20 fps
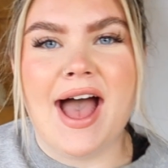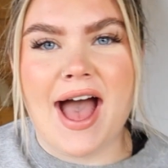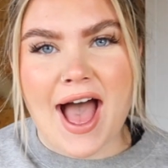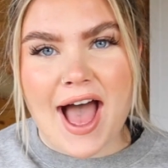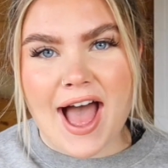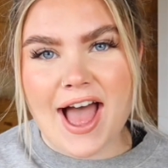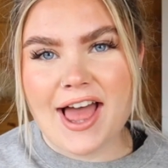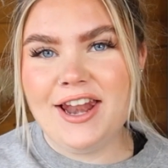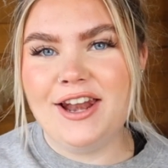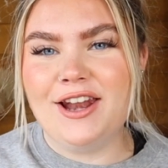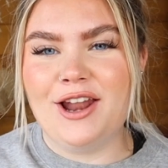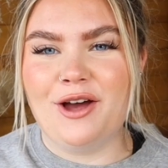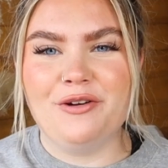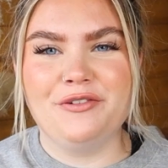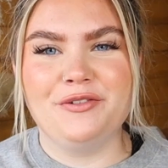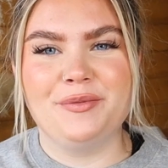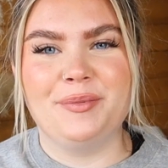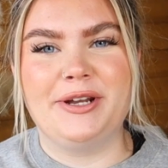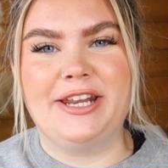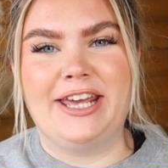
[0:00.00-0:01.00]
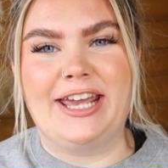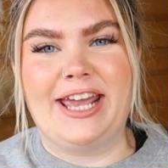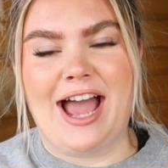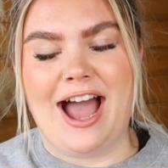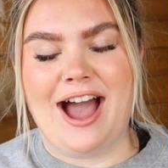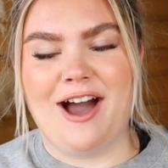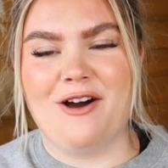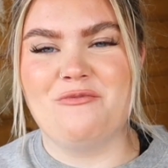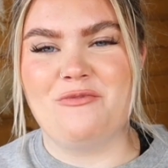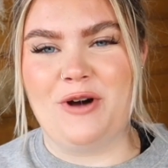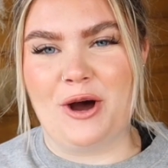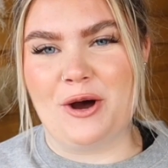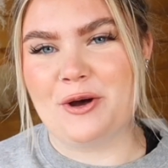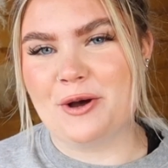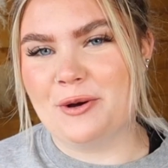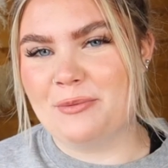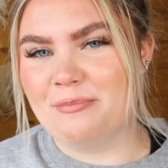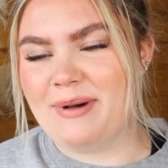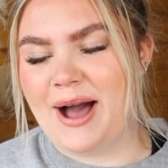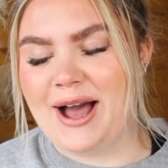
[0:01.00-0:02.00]
Hello everybody and
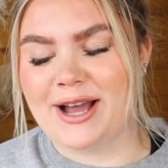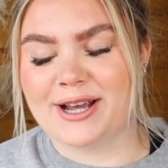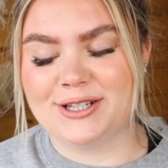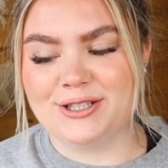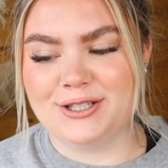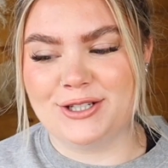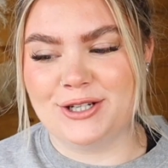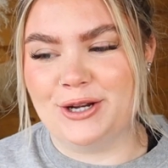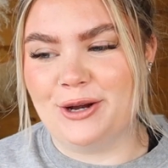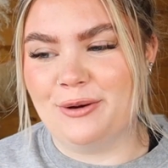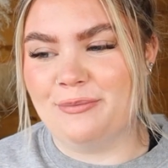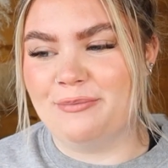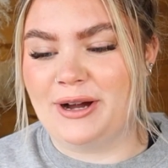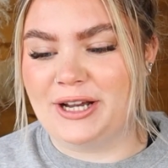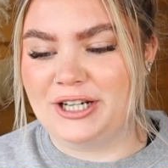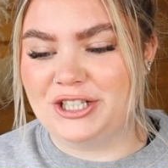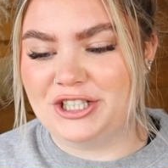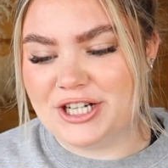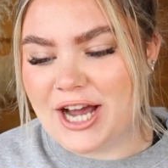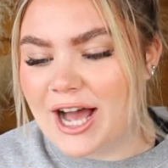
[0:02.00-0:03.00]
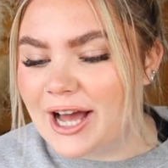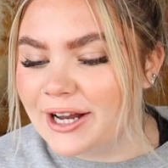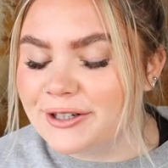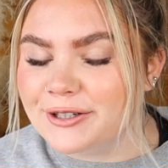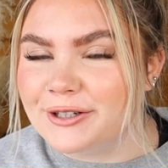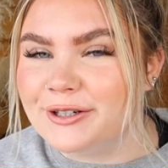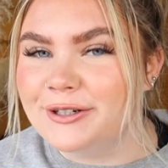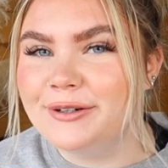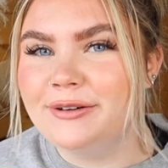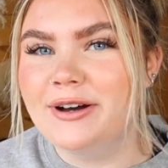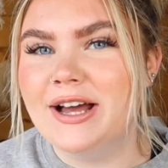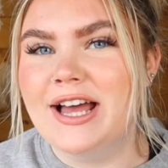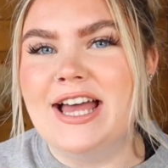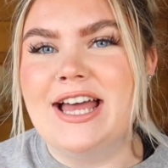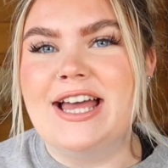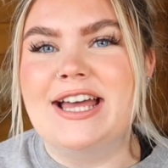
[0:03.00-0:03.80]
welcome back to my channel.